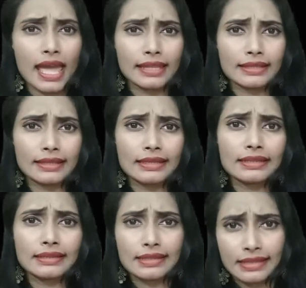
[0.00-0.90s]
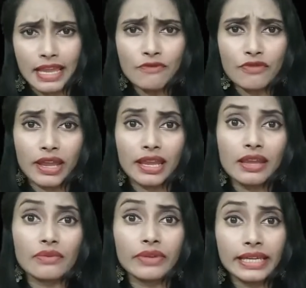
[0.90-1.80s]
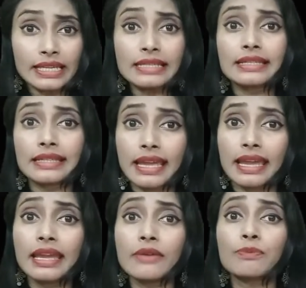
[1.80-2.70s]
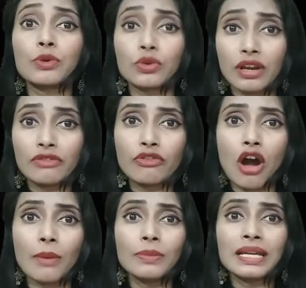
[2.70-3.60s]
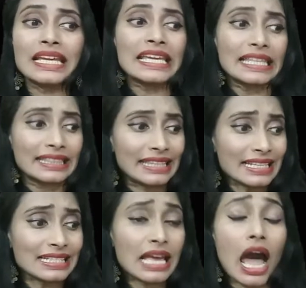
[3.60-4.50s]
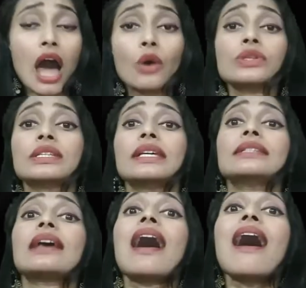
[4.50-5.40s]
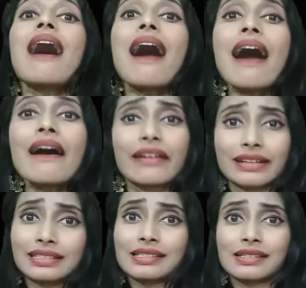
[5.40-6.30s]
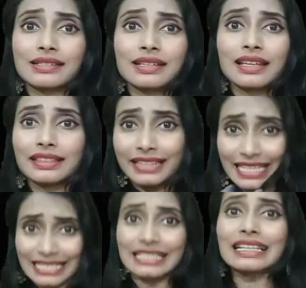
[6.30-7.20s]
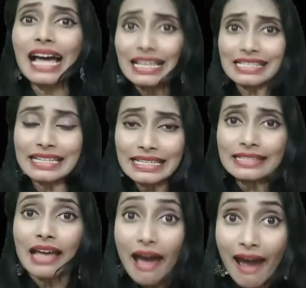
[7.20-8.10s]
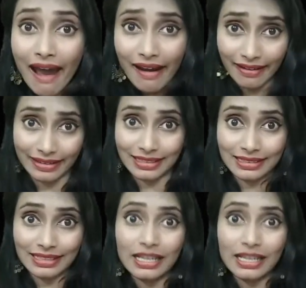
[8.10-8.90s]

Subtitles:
And the same way we can say plural form, This house is ours. This class is ours.